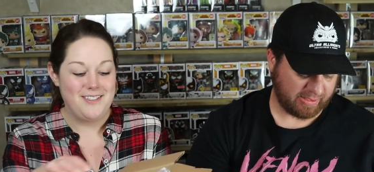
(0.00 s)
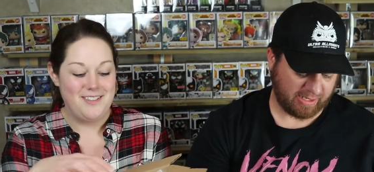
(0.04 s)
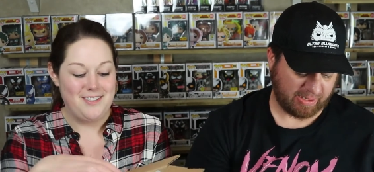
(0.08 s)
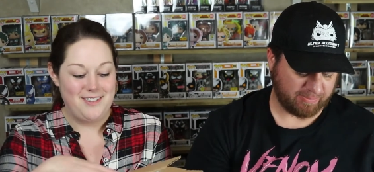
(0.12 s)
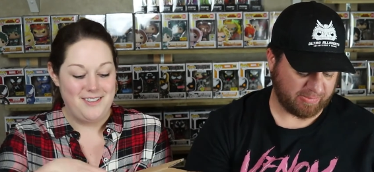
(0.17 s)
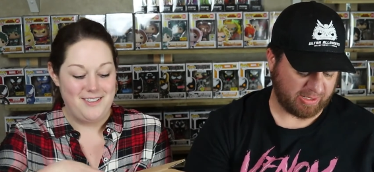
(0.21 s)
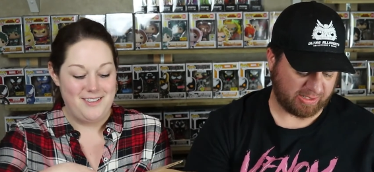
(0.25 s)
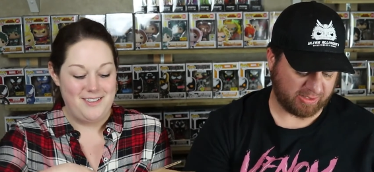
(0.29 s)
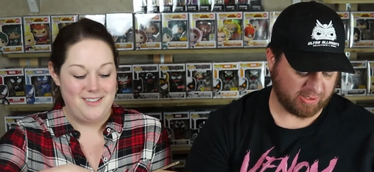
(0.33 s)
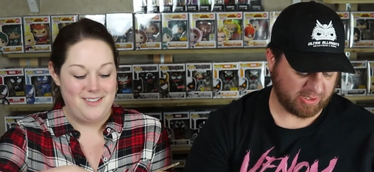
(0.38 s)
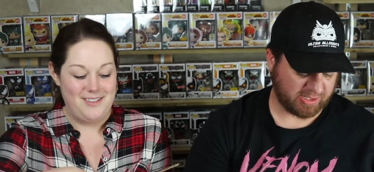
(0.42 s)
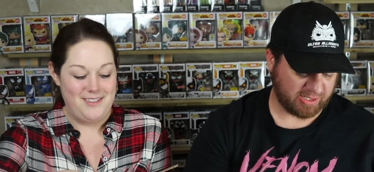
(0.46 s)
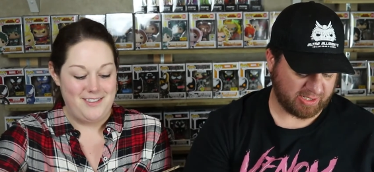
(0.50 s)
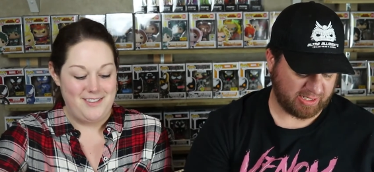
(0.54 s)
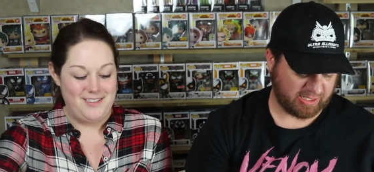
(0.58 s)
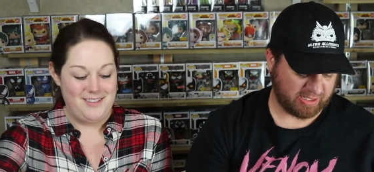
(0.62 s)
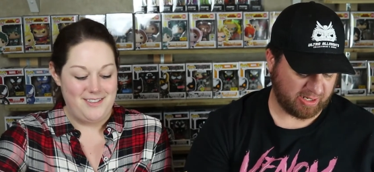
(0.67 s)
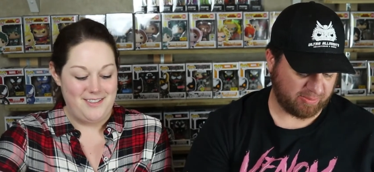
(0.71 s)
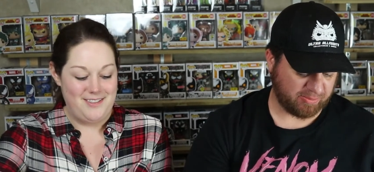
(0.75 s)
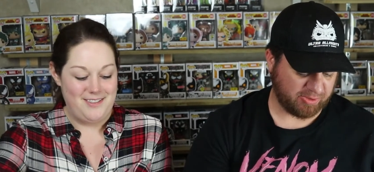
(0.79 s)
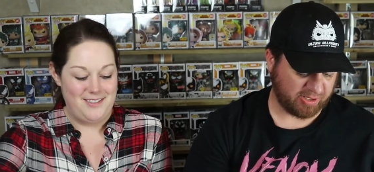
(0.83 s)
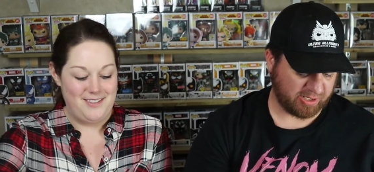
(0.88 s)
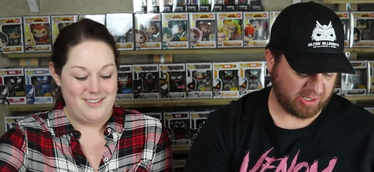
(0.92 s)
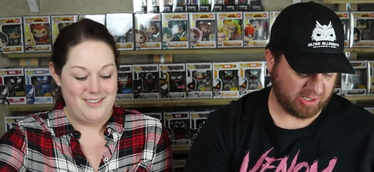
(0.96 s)
Speaker 1: I'm not looking
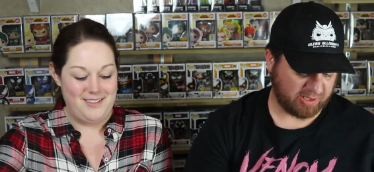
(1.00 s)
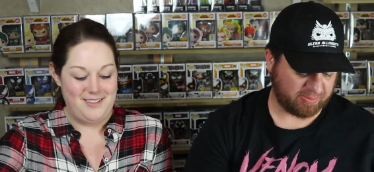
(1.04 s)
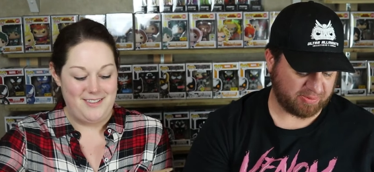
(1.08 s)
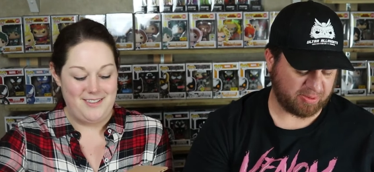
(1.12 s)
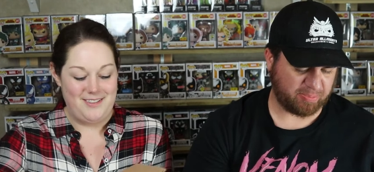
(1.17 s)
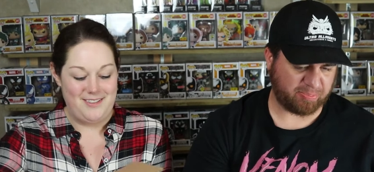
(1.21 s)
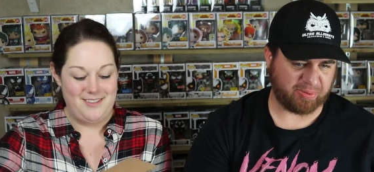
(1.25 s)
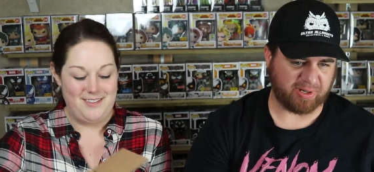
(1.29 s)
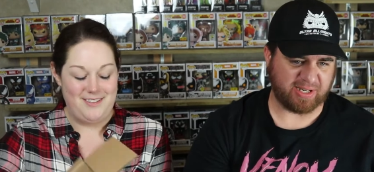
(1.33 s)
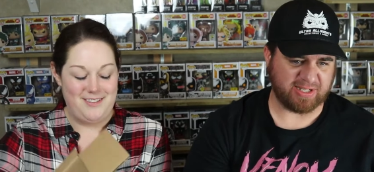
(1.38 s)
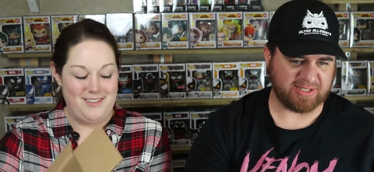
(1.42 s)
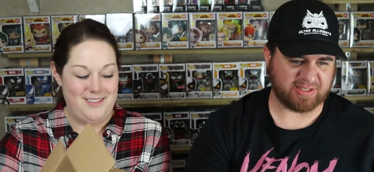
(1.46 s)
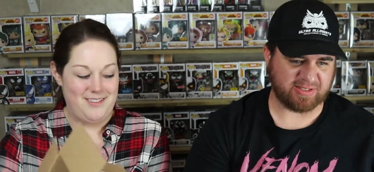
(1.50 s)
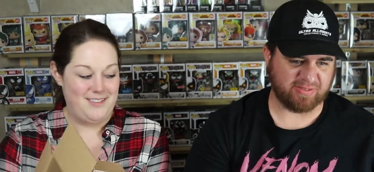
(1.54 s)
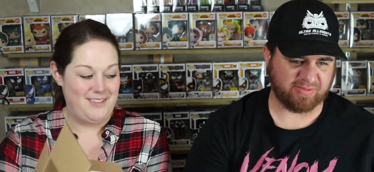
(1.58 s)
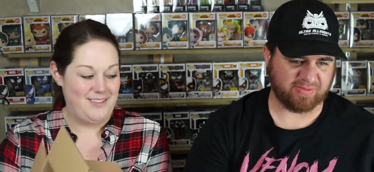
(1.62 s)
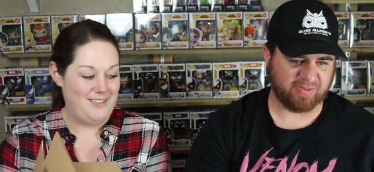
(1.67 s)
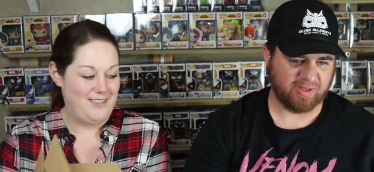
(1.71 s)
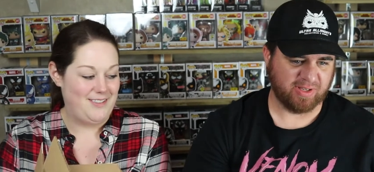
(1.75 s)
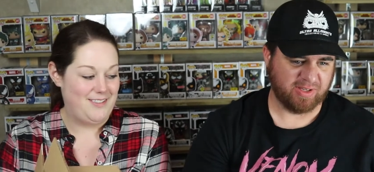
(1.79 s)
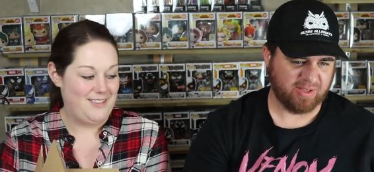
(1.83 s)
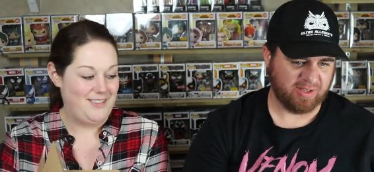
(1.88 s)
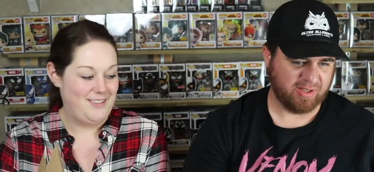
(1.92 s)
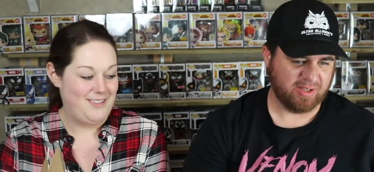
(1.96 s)
either. I'm looking up the price of
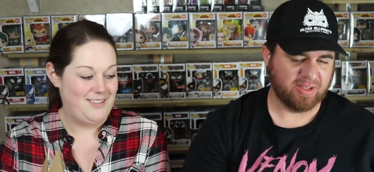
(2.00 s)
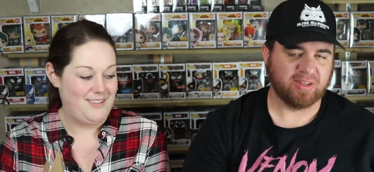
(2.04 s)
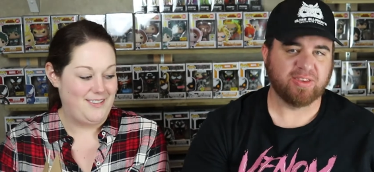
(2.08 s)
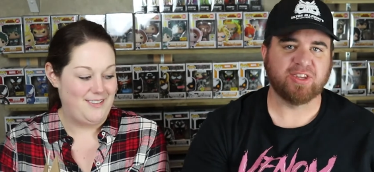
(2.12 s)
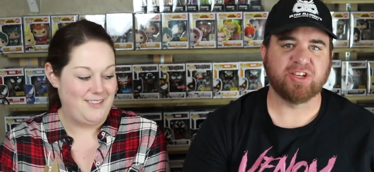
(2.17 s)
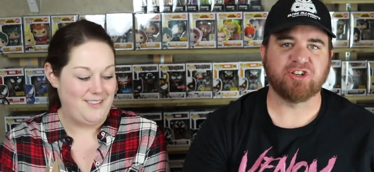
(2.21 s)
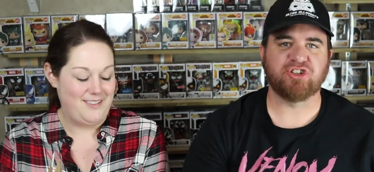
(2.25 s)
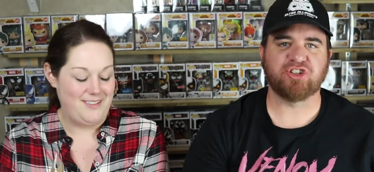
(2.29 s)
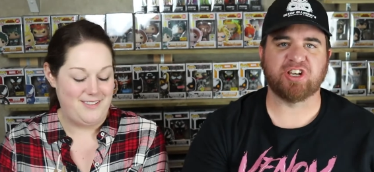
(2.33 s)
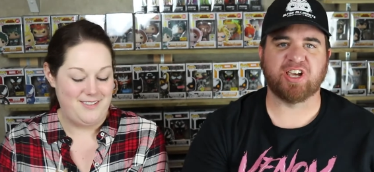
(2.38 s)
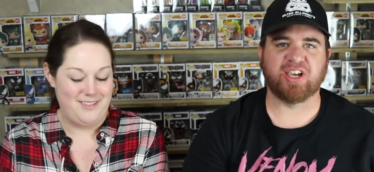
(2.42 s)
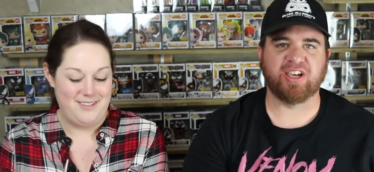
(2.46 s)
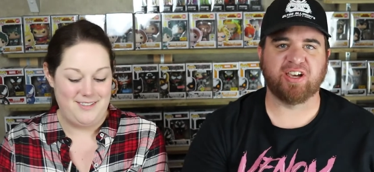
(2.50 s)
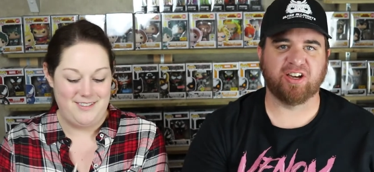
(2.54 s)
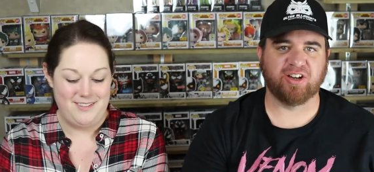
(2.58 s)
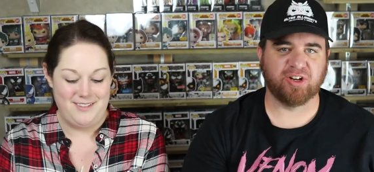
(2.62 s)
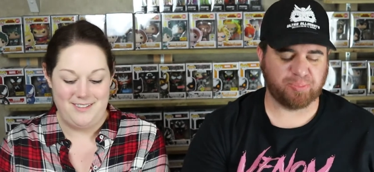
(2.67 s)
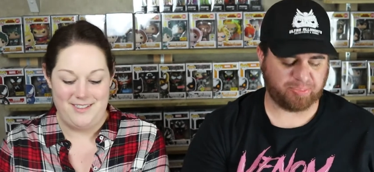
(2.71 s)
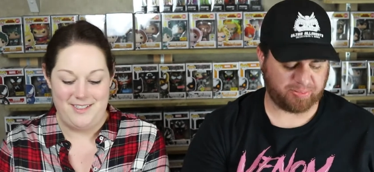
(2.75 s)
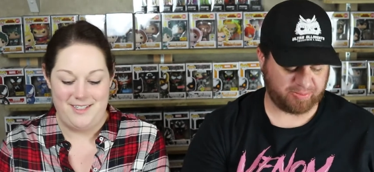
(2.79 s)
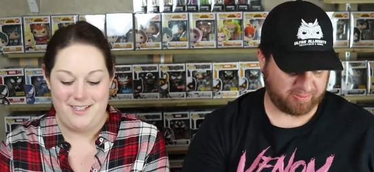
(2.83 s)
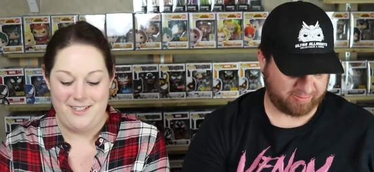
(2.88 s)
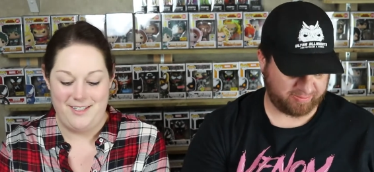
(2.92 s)
the J-Hope.